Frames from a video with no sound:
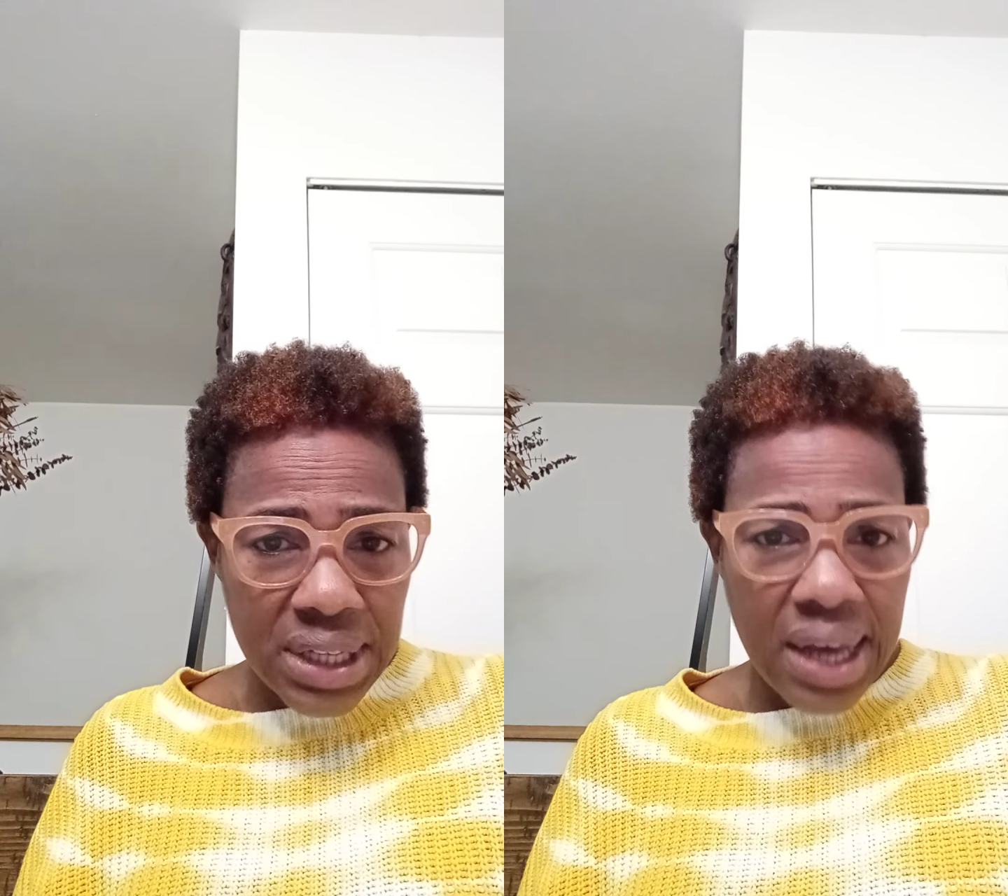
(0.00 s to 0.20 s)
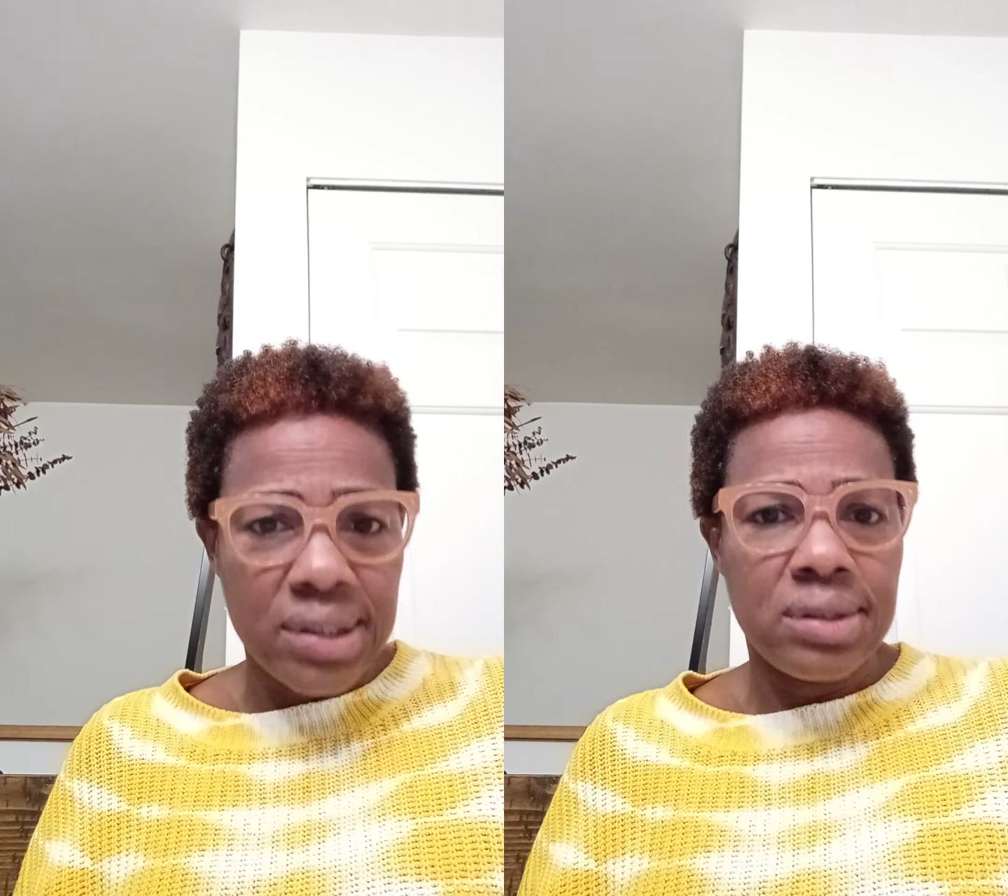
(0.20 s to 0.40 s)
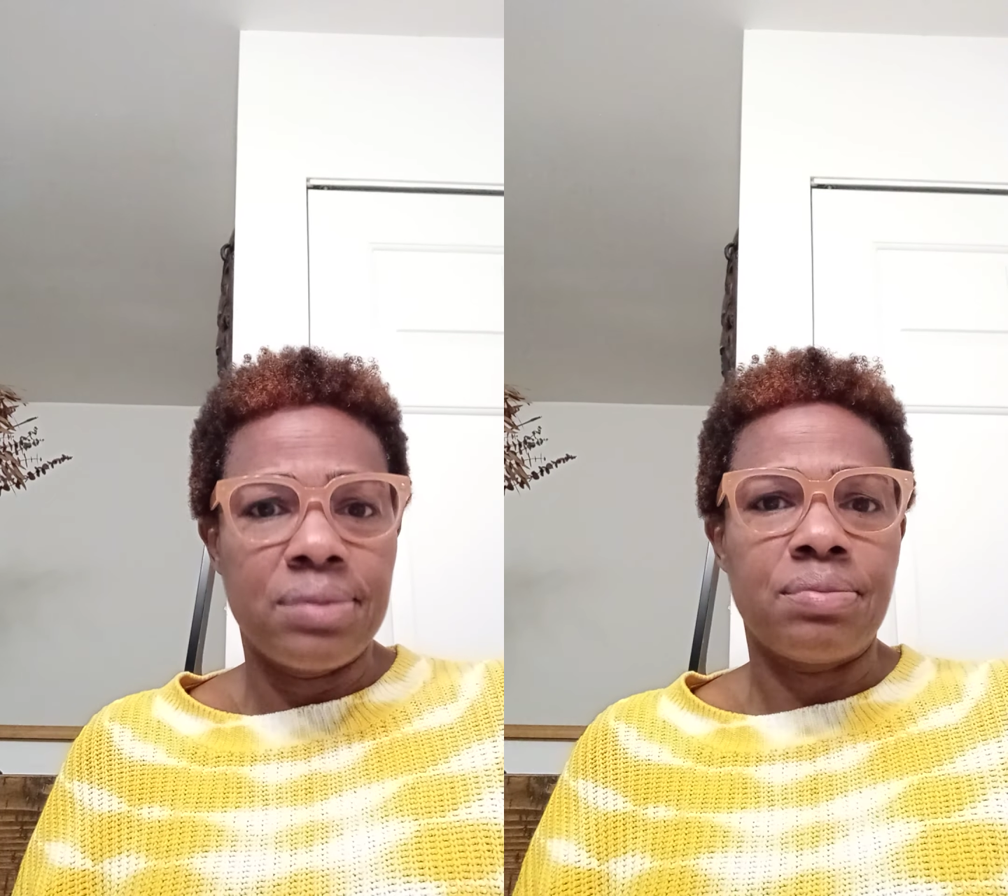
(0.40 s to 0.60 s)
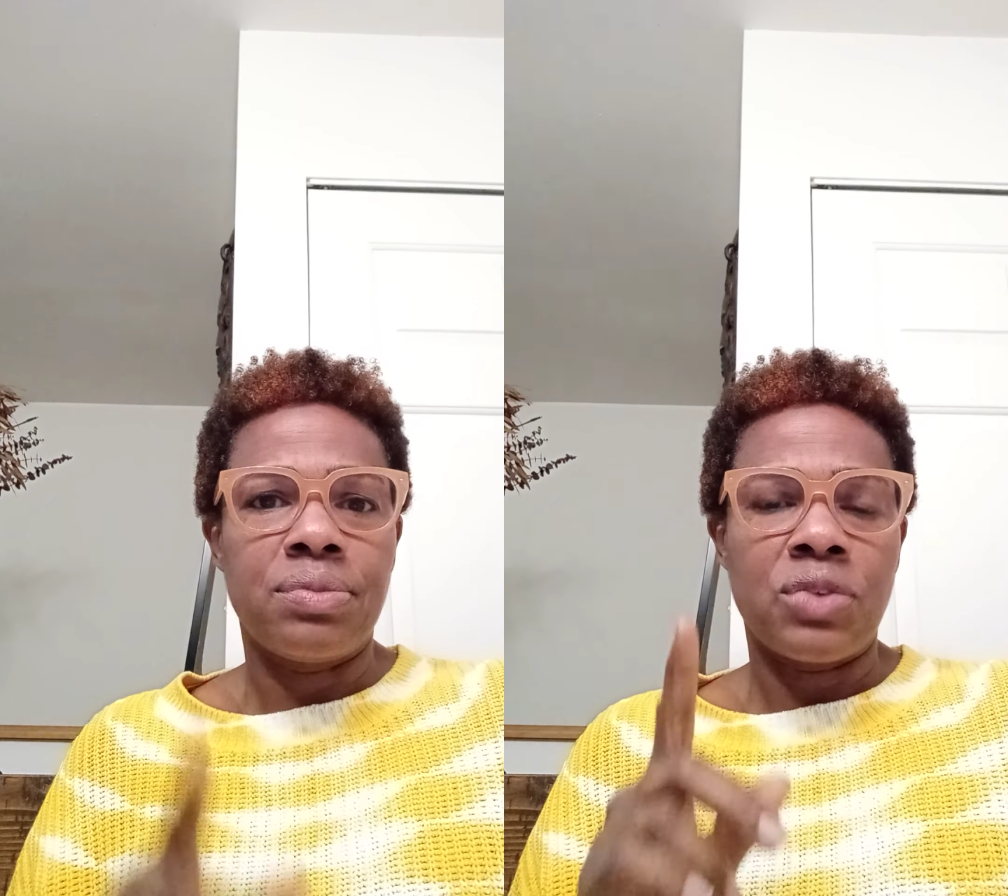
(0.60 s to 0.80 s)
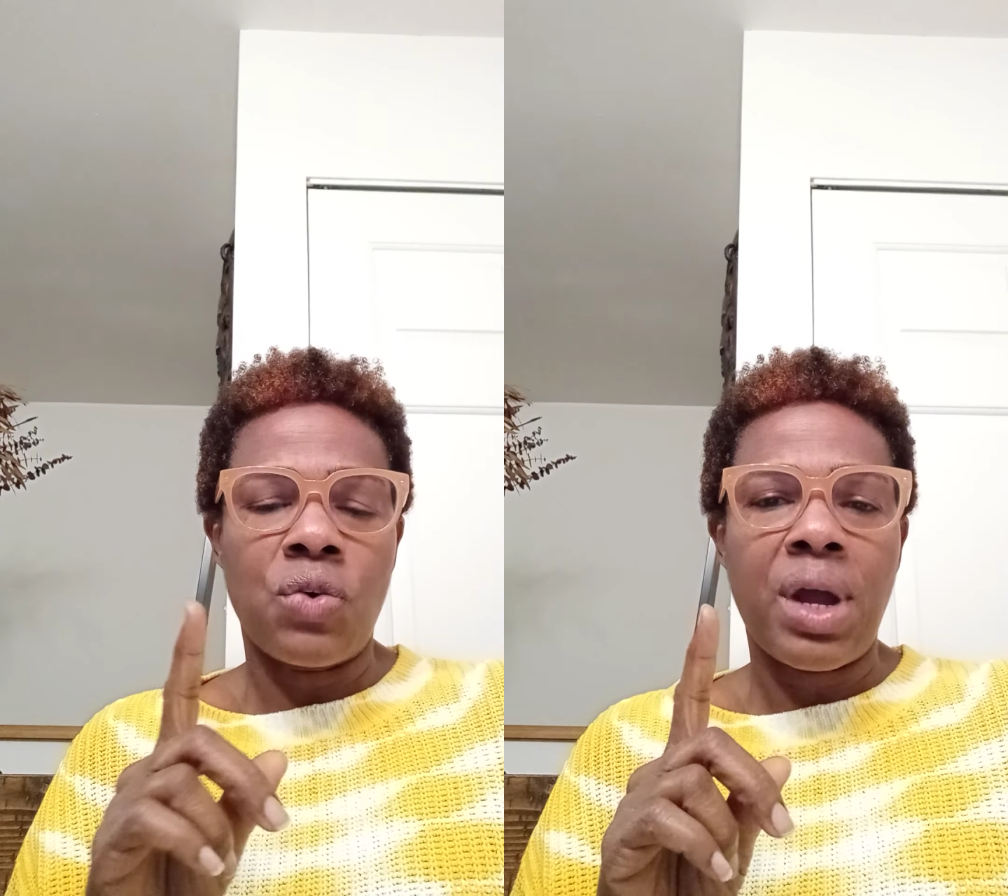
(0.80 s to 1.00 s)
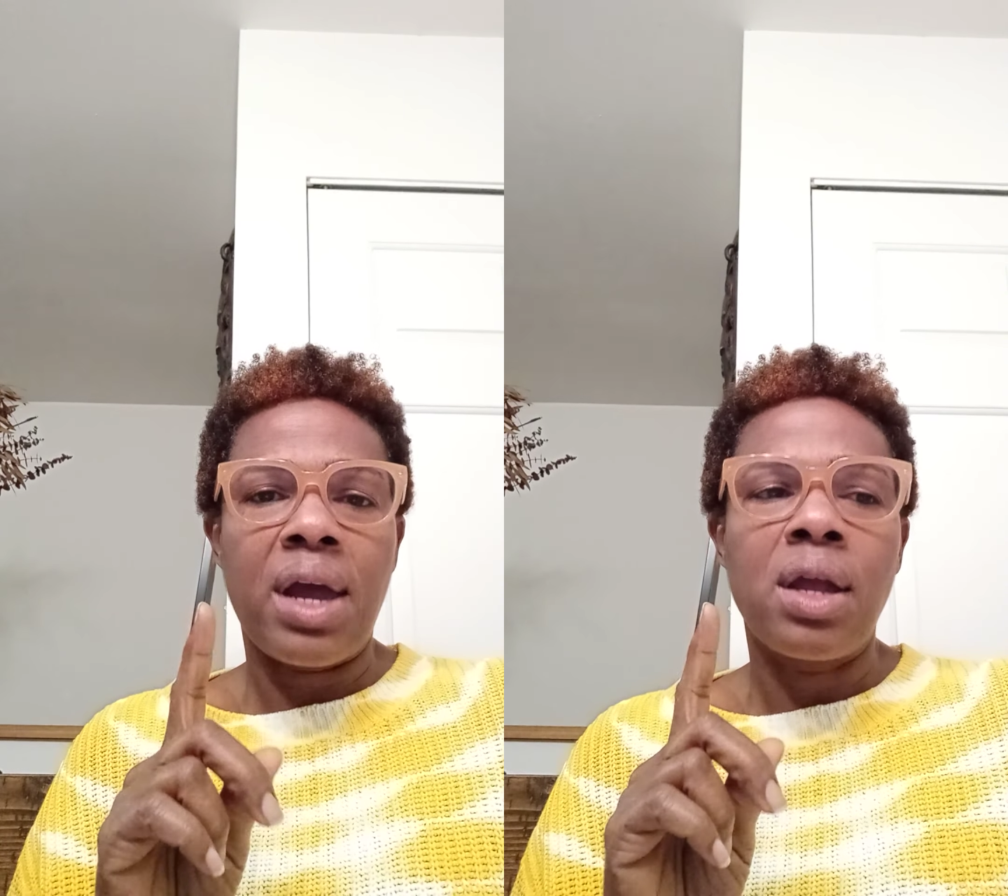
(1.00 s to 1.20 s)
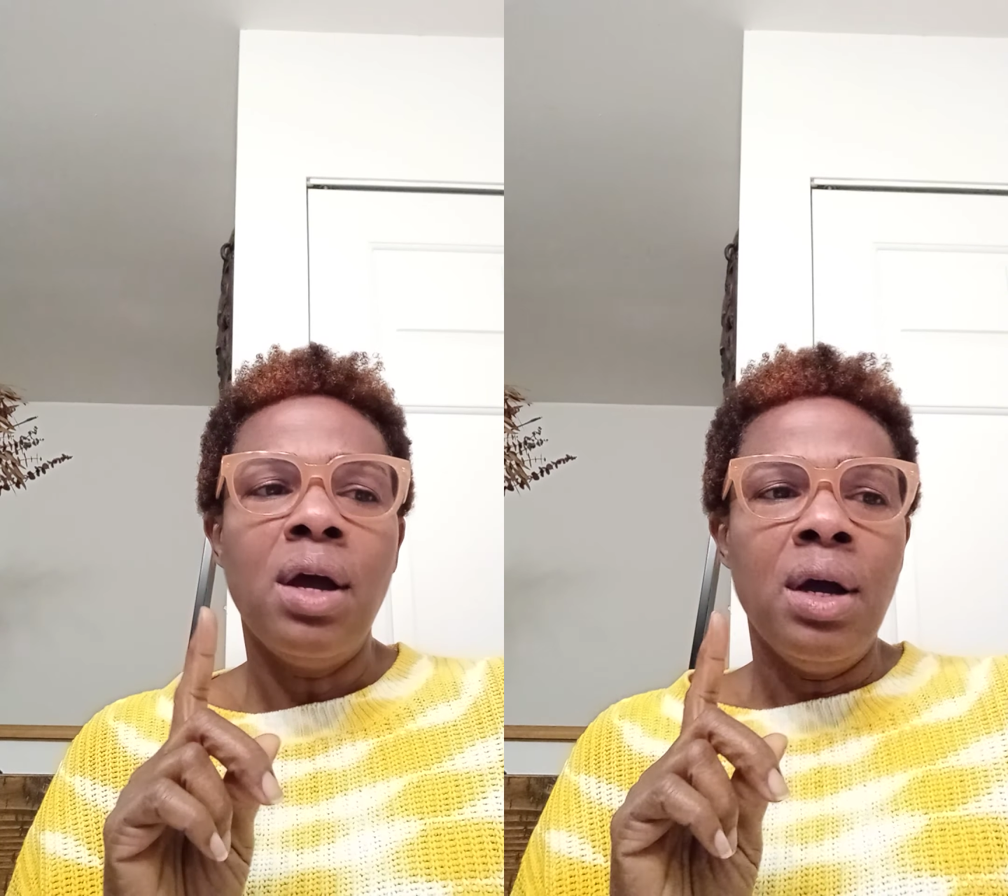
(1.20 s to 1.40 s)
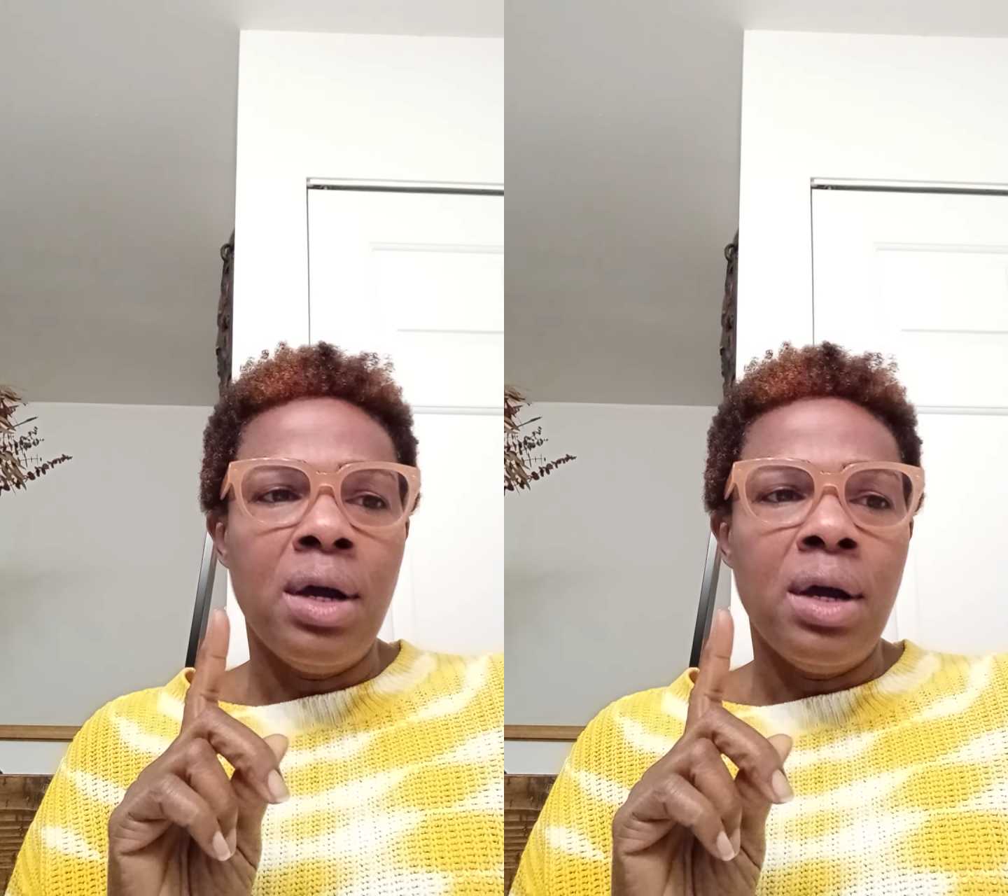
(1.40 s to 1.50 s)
tests. Okay.